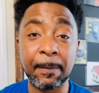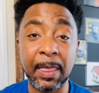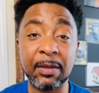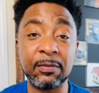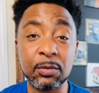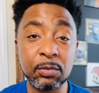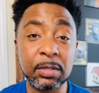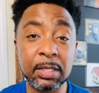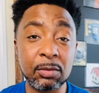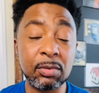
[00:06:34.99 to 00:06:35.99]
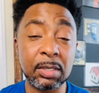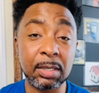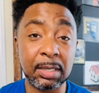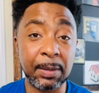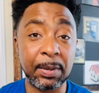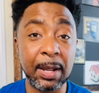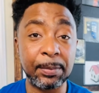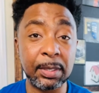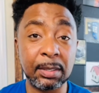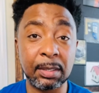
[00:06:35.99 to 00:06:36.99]
If you think you can get that
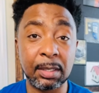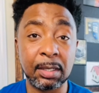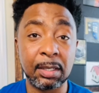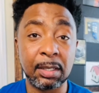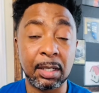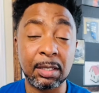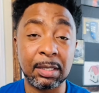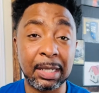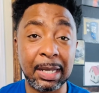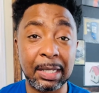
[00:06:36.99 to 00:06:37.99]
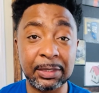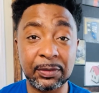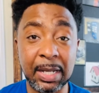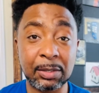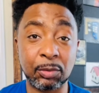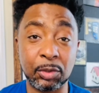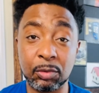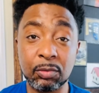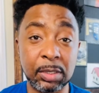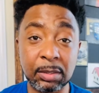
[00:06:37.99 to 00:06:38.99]
property under contract, or
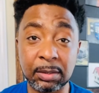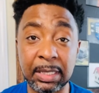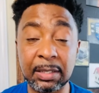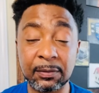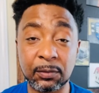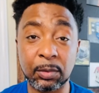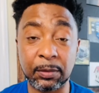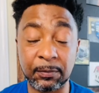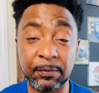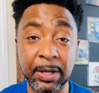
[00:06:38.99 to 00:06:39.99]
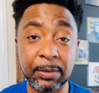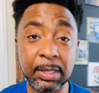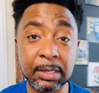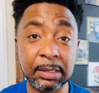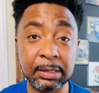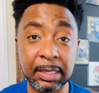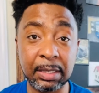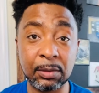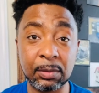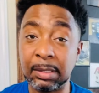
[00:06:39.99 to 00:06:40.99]
you can get it for a very good
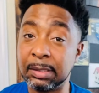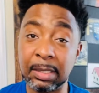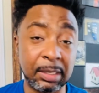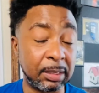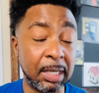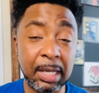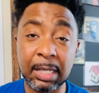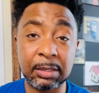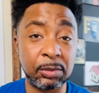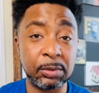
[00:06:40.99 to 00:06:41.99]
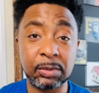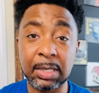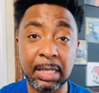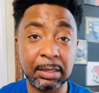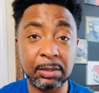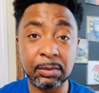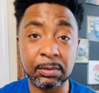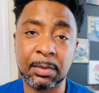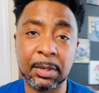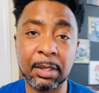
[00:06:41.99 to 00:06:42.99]
deal, then go ahead, do what you got to
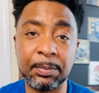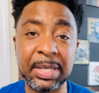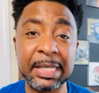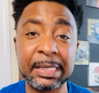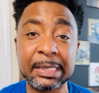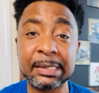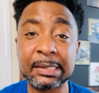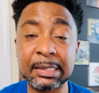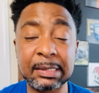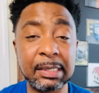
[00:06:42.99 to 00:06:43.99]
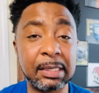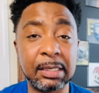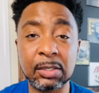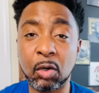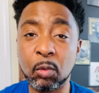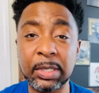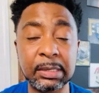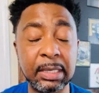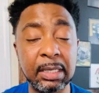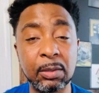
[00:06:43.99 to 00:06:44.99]
do. Now, being consistent is always
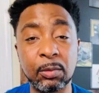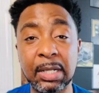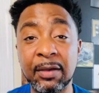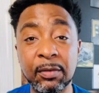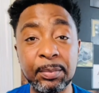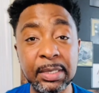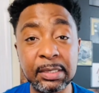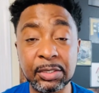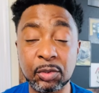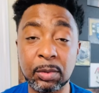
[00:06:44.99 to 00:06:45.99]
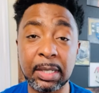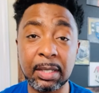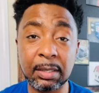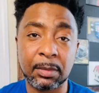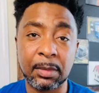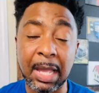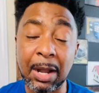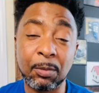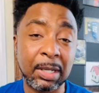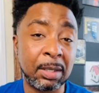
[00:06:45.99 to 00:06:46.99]
key in whatever business you are in. I
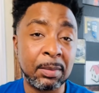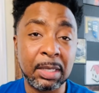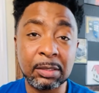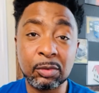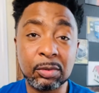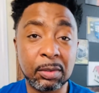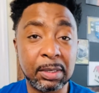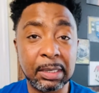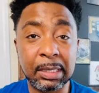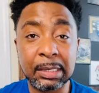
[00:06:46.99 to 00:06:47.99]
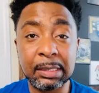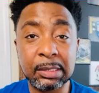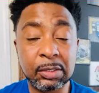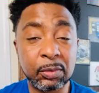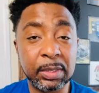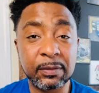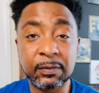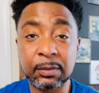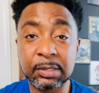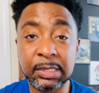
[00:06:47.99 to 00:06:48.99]
recommend you doing it at least 3 to
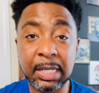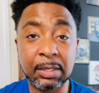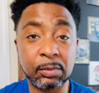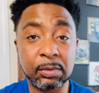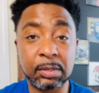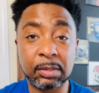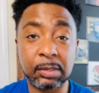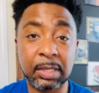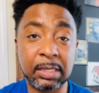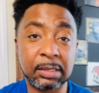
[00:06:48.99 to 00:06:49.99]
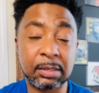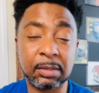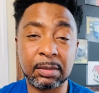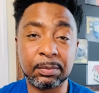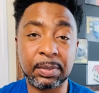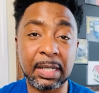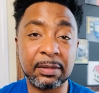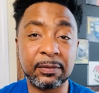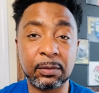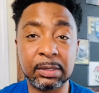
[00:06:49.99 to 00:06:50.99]
4 cycles. So that's probably
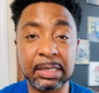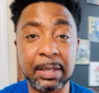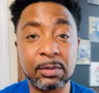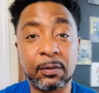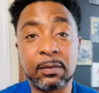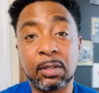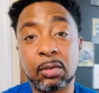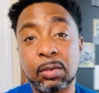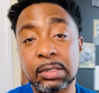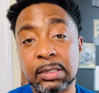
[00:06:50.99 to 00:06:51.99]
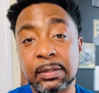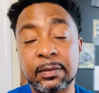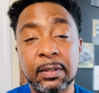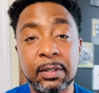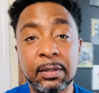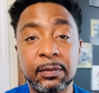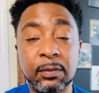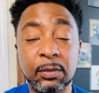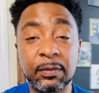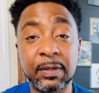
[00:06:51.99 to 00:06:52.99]
4 times over the course of
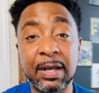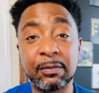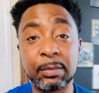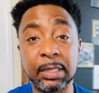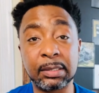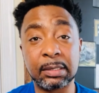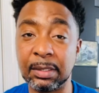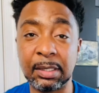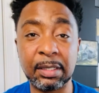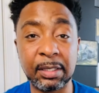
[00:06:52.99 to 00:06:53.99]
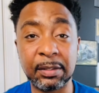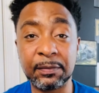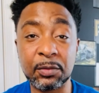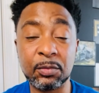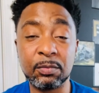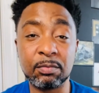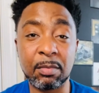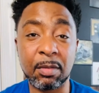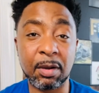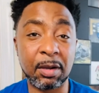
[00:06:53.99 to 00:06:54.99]
4 or 5 months. And if you
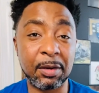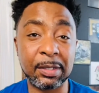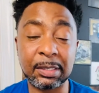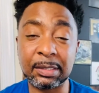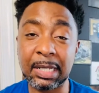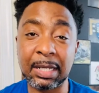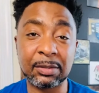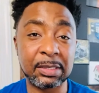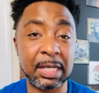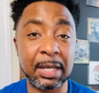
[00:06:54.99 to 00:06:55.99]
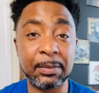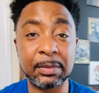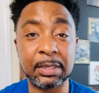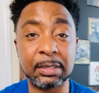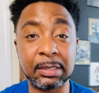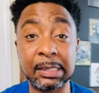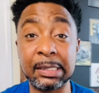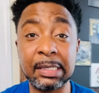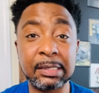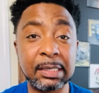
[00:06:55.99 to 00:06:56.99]
are in the downtime and your
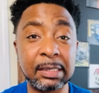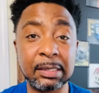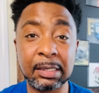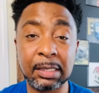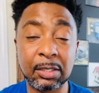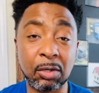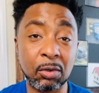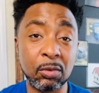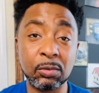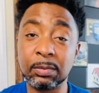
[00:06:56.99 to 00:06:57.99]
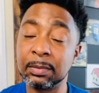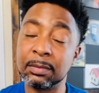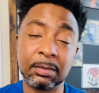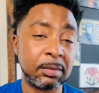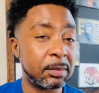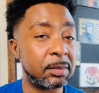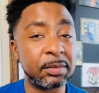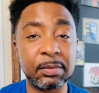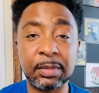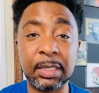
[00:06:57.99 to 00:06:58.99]
leads get cold,
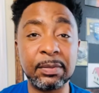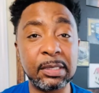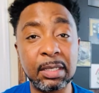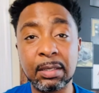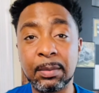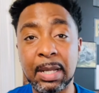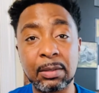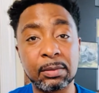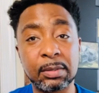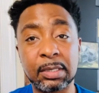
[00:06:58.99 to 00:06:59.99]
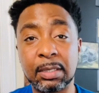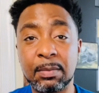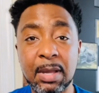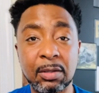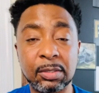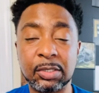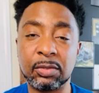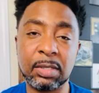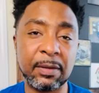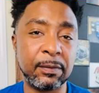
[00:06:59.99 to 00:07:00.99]
keep sending them out. Send them out, because
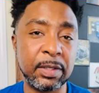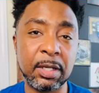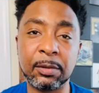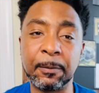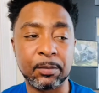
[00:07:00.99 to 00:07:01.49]
you never know.